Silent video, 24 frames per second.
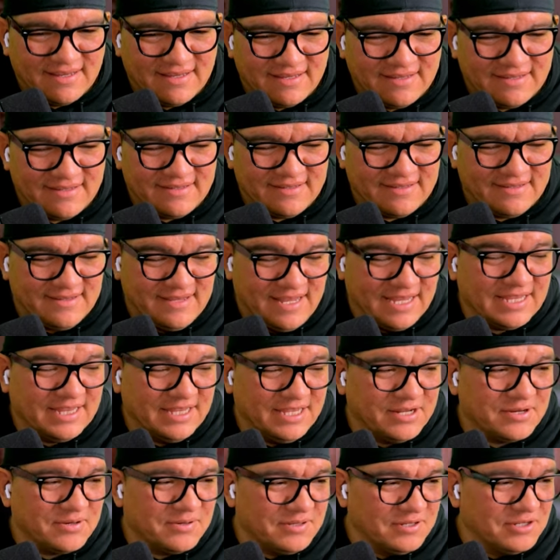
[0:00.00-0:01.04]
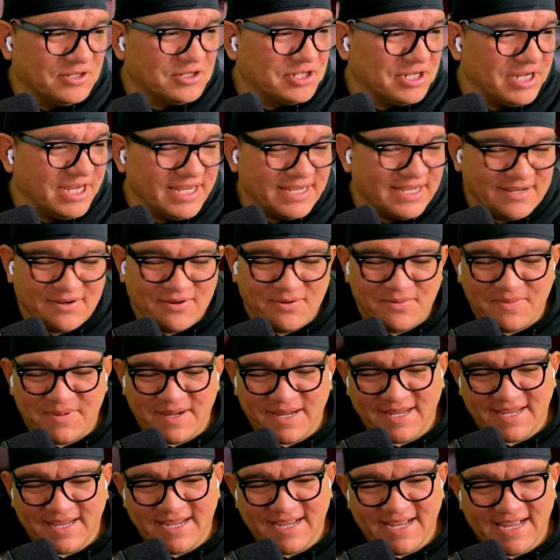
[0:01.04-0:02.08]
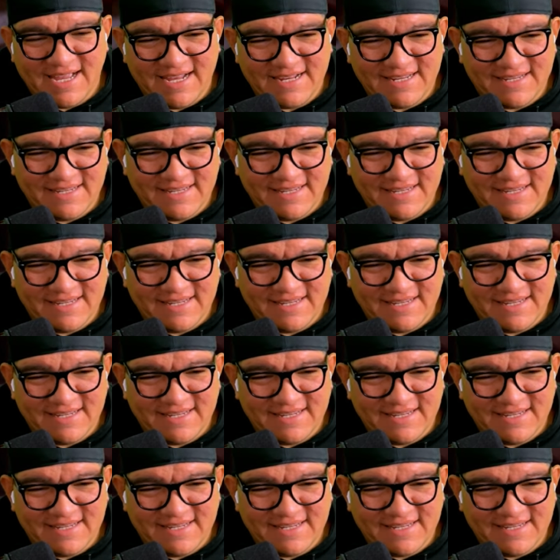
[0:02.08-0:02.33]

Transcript: Like, literal shit. Oh, my God.